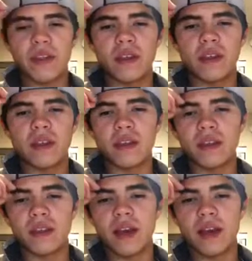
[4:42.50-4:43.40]

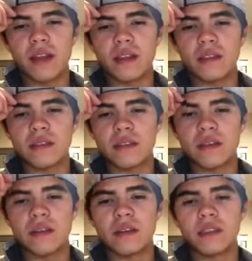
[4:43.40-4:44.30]
thinking that
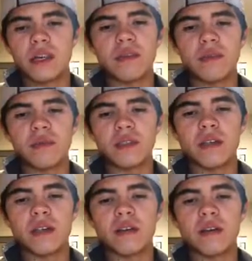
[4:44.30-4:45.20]

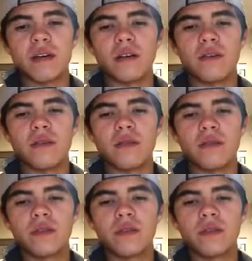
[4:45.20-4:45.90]
70% of